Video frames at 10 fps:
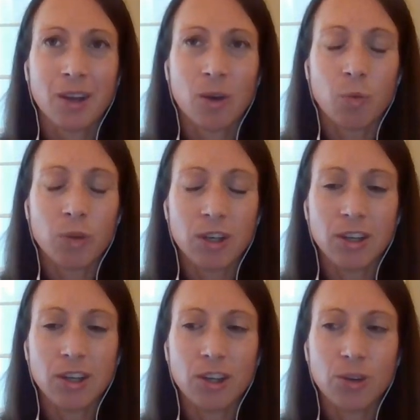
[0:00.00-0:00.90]
when
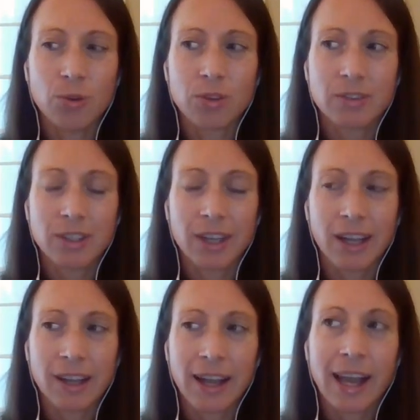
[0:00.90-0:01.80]
you,
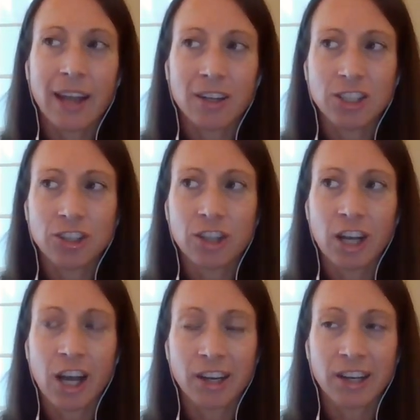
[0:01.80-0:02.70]
at initial
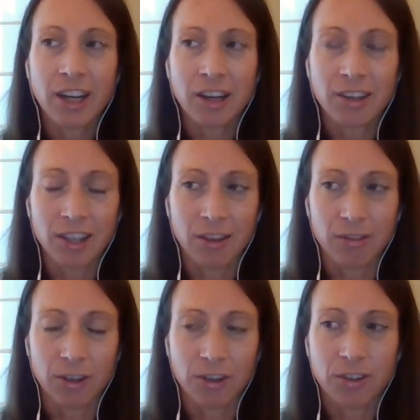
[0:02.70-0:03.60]
contact in the
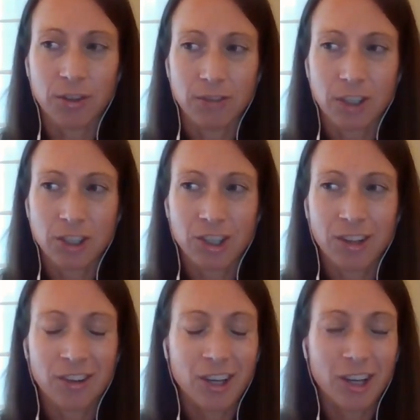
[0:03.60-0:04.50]
first two
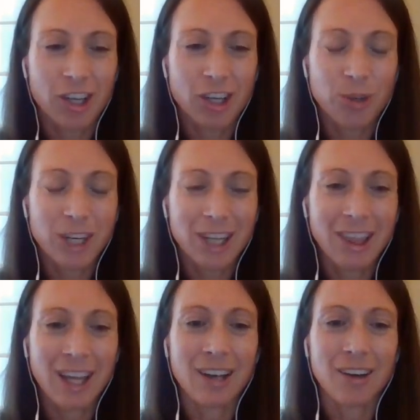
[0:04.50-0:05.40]
versions, you get
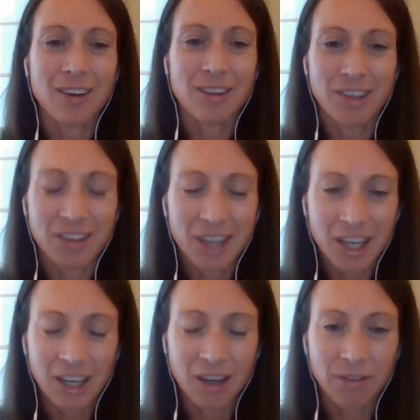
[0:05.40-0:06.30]
that
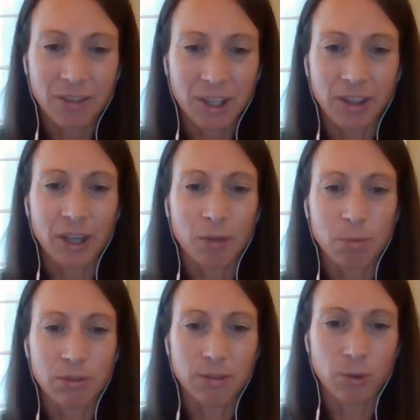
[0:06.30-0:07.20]
sinking feeling
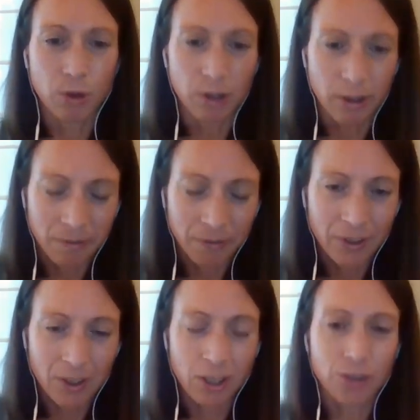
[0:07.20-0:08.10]
before
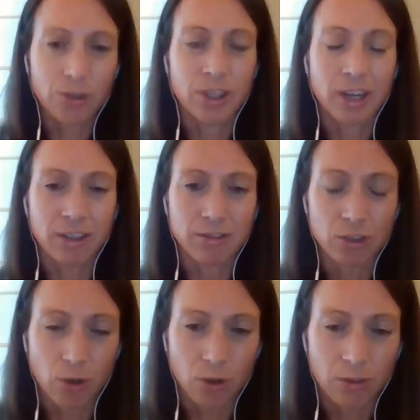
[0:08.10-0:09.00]
you kind of
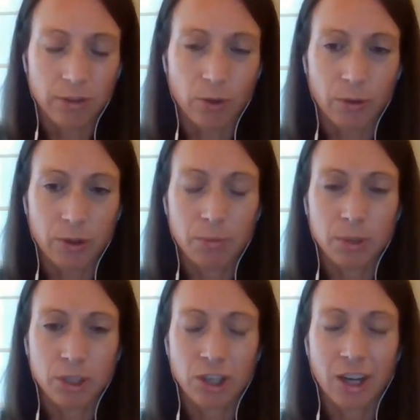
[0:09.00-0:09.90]
roll forward and
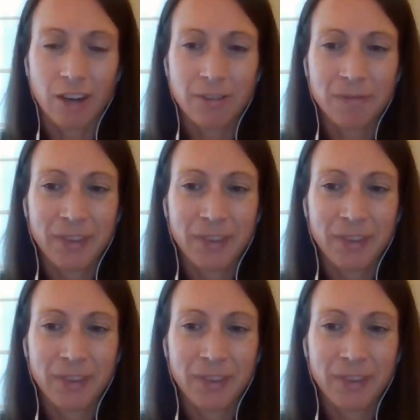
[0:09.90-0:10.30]
push off.